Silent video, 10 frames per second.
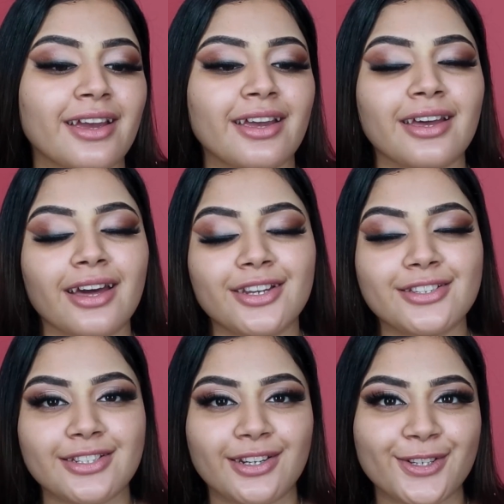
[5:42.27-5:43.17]
and
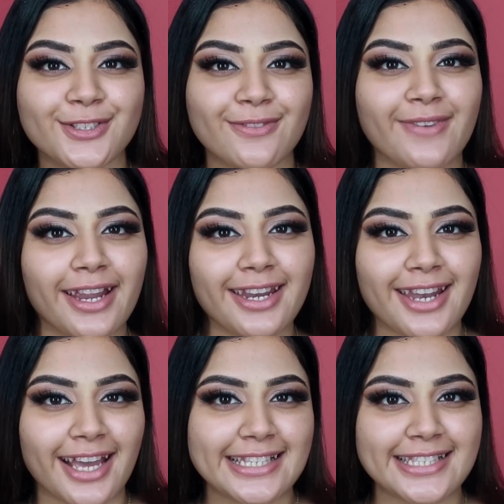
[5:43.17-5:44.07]
just looks very
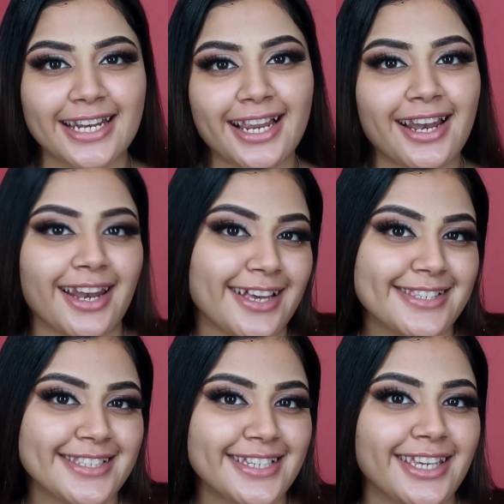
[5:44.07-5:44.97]
nice and
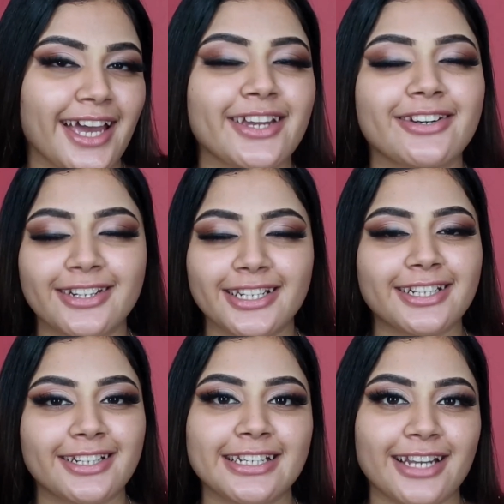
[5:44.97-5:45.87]
classy. I
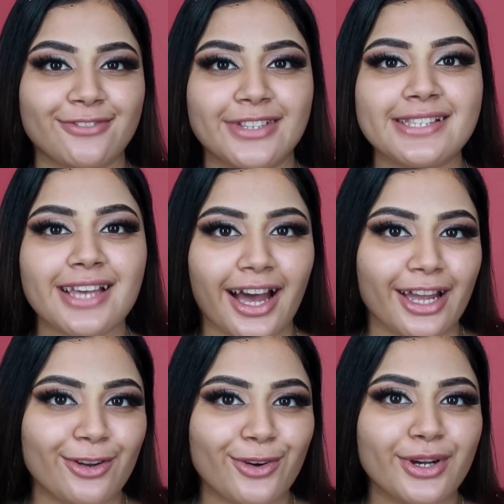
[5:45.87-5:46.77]
really love this eye
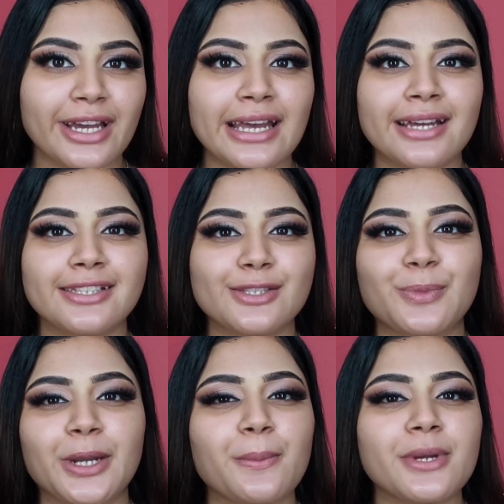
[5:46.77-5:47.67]
look. This is
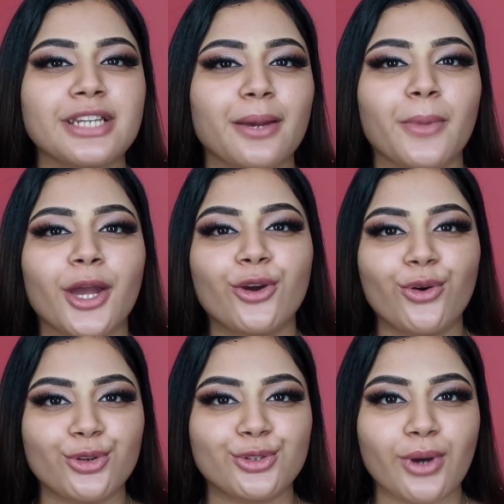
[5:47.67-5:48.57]
pretty much like my
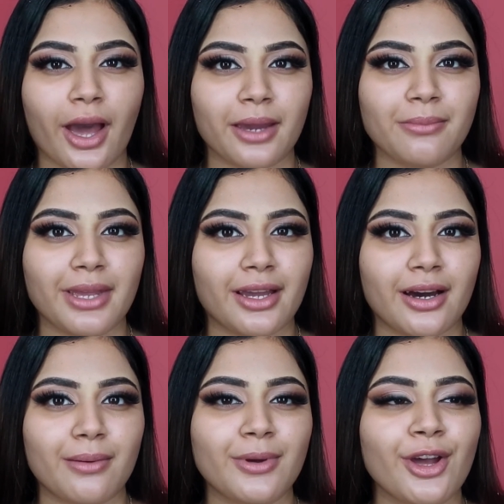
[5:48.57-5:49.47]
go-to eye
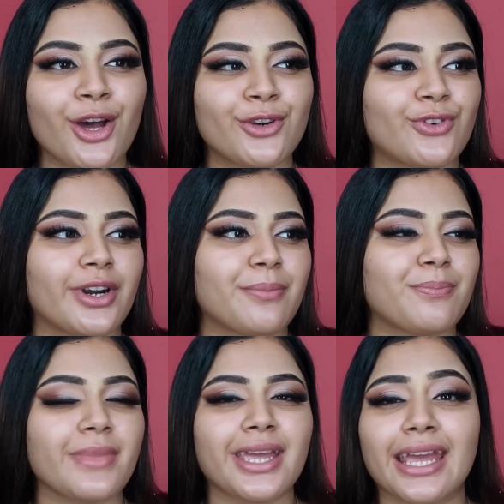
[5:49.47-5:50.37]
makeup for
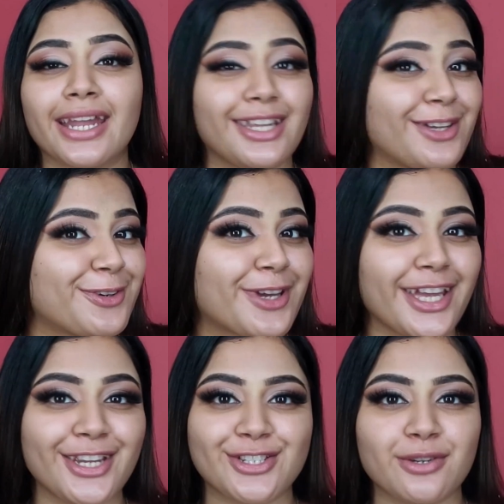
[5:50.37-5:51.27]
any
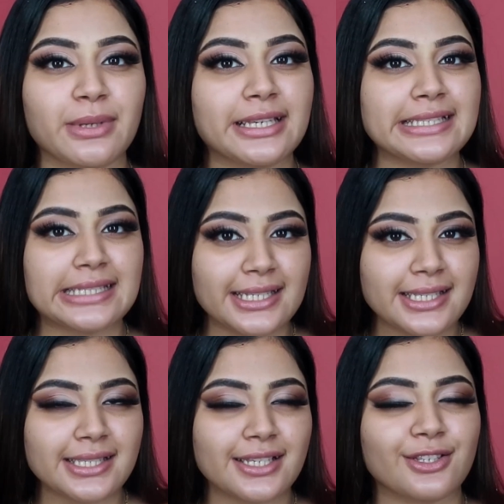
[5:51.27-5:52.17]
occasion, because
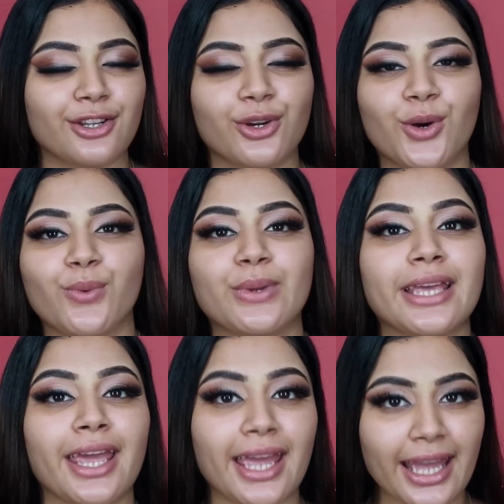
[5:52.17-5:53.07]
this is gonna go with
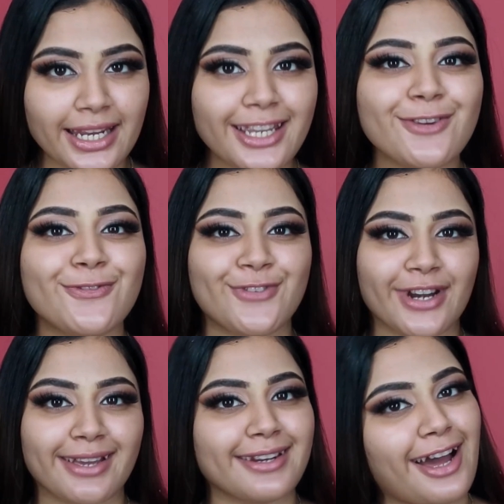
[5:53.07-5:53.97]
any
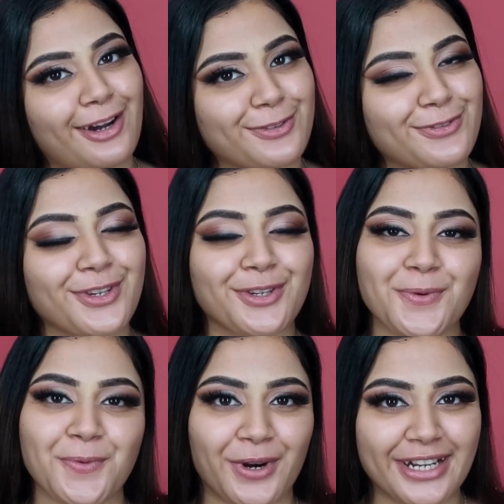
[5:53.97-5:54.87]
freaking outfit you
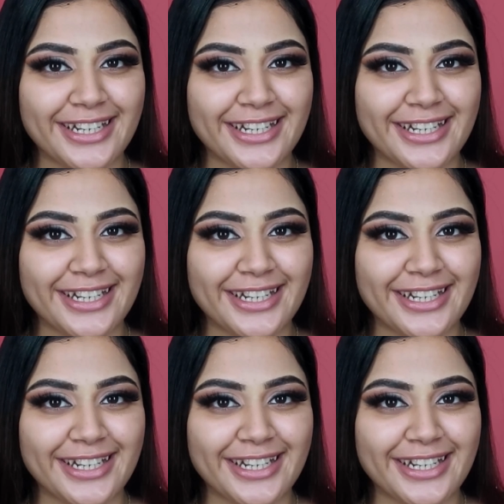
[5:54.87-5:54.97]
want.